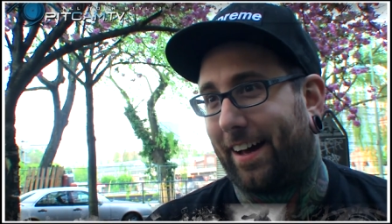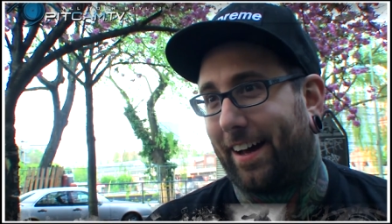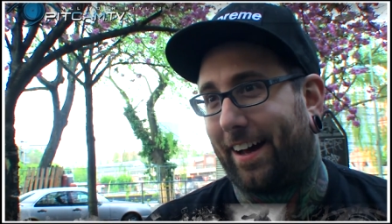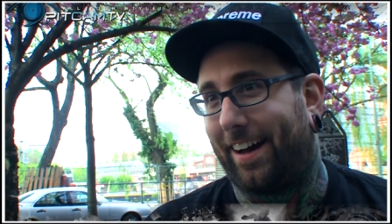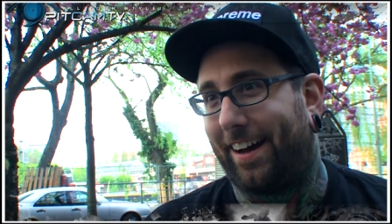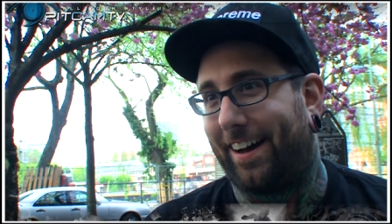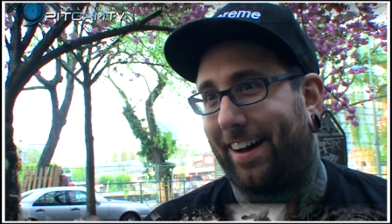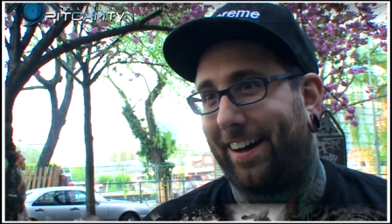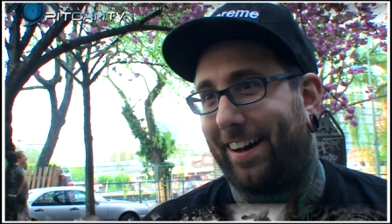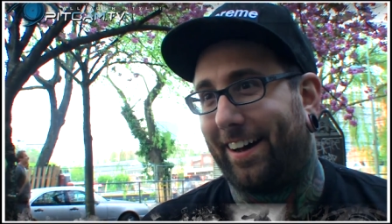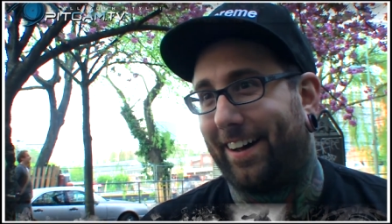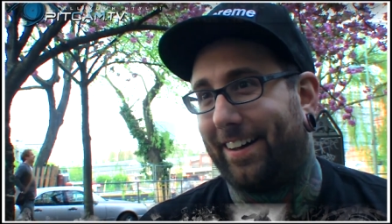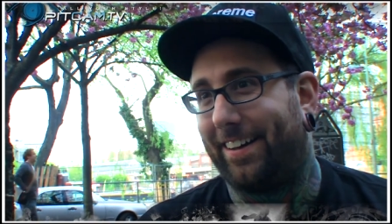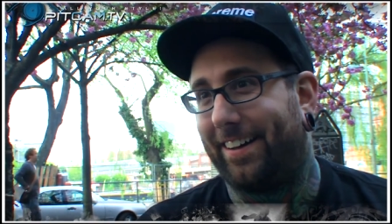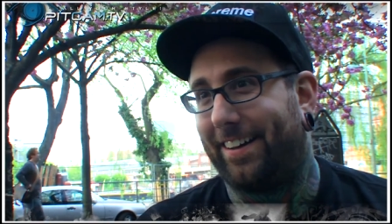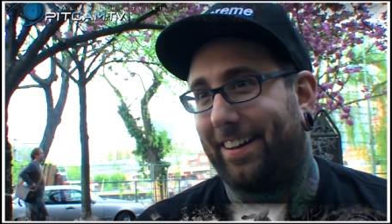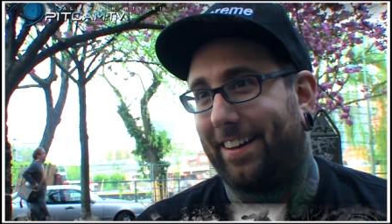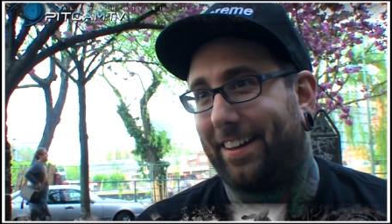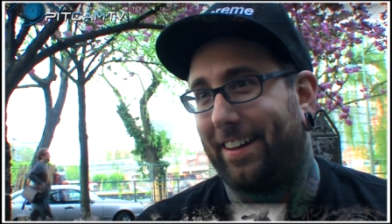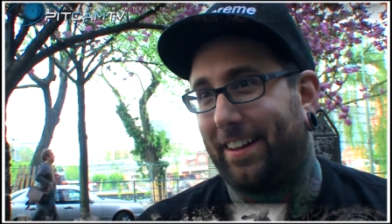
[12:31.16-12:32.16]
Yup.
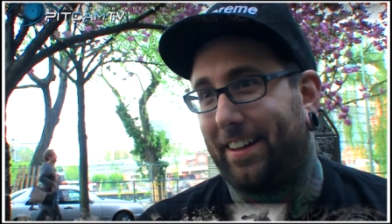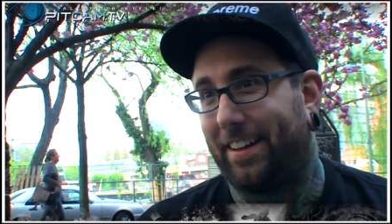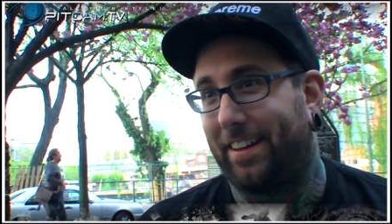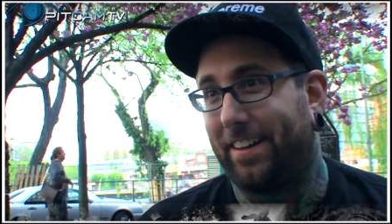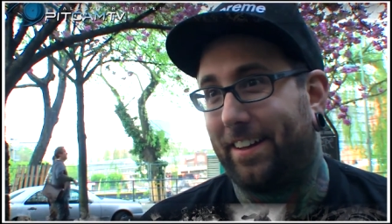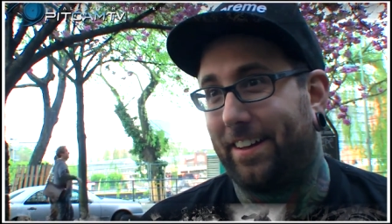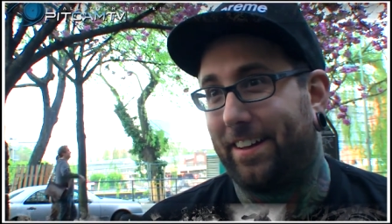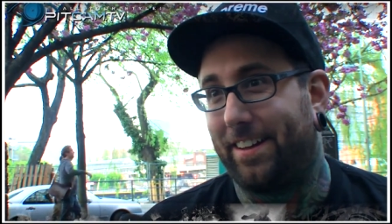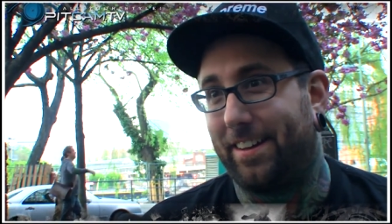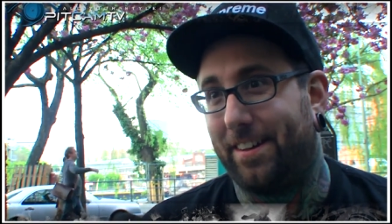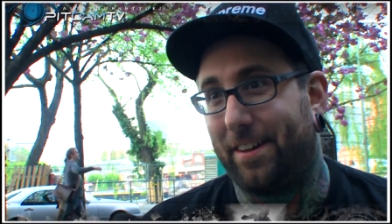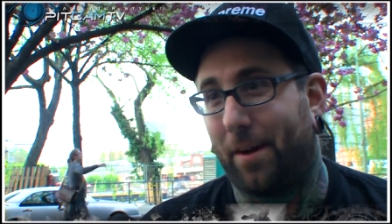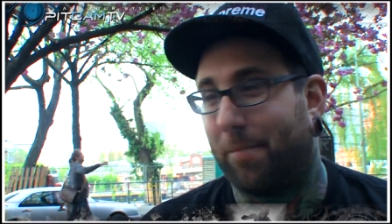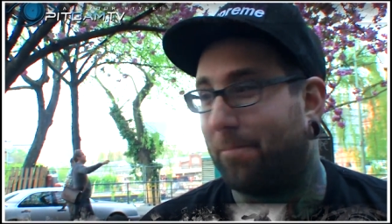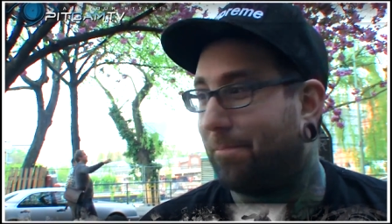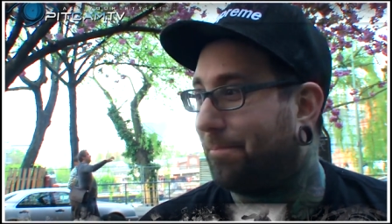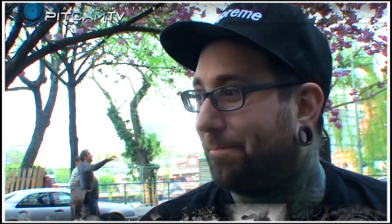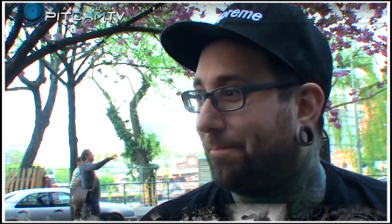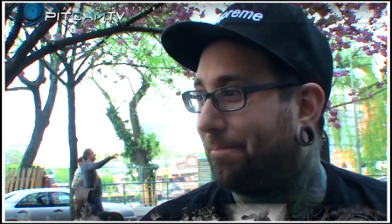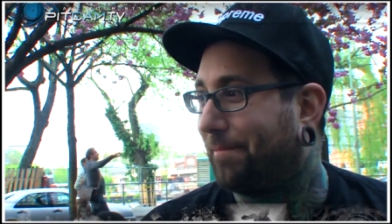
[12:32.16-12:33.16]

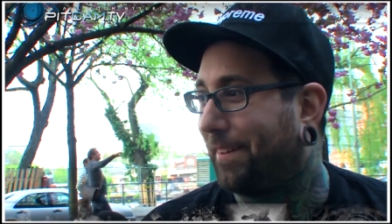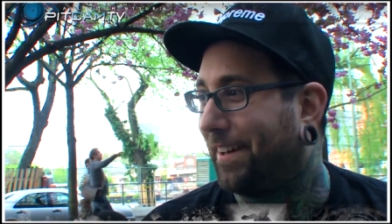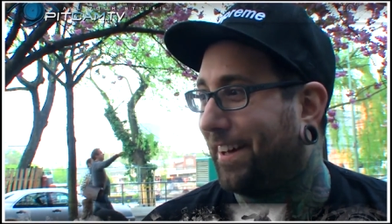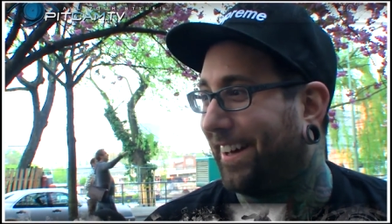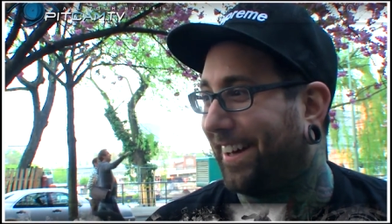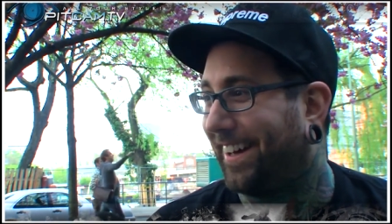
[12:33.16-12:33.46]
Yeah.